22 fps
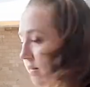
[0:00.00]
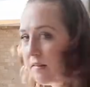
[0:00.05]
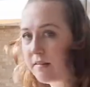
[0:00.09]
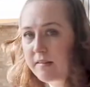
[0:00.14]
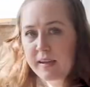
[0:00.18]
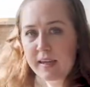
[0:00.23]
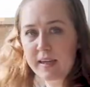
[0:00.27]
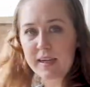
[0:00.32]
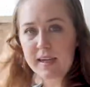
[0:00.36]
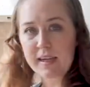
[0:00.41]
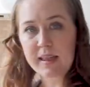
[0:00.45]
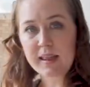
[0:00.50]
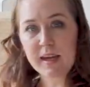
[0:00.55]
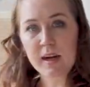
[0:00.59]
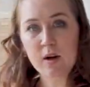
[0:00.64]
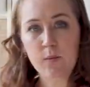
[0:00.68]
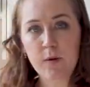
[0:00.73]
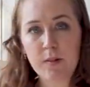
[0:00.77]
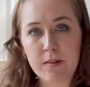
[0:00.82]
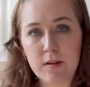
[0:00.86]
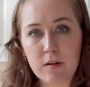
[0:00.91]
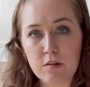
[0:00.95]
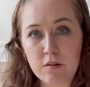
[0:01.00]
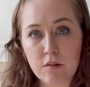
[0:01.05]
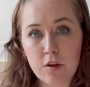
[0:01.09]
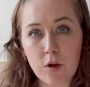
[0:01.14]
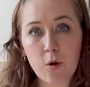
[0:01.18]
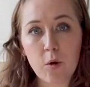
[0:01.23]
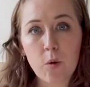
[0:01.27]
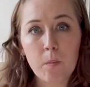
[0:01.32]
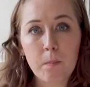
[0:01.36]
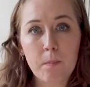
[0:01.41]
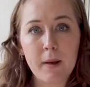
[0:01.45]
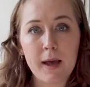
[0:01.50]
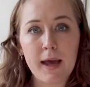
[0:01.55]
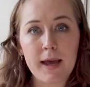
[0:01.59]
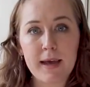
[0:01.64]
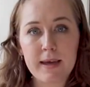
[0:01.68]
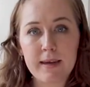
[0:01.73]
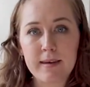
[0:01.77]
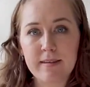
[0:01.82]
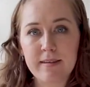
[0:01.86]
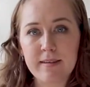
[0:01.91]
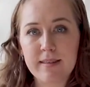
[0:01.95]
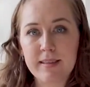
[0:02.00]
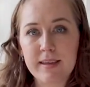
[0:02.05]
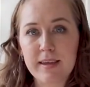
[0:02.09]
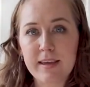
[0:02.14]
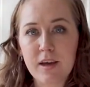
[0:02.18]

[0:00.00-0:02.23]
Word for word: sit in there with the soap and the